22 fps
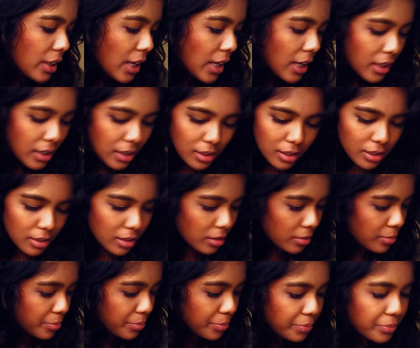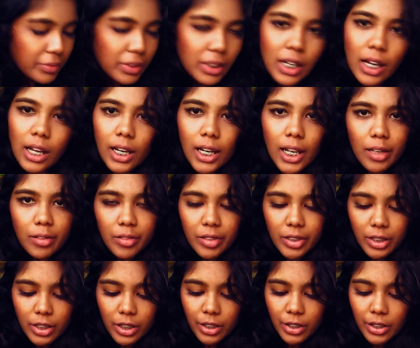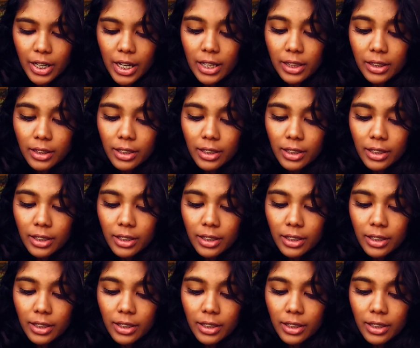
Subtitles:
and yeah, lavender and the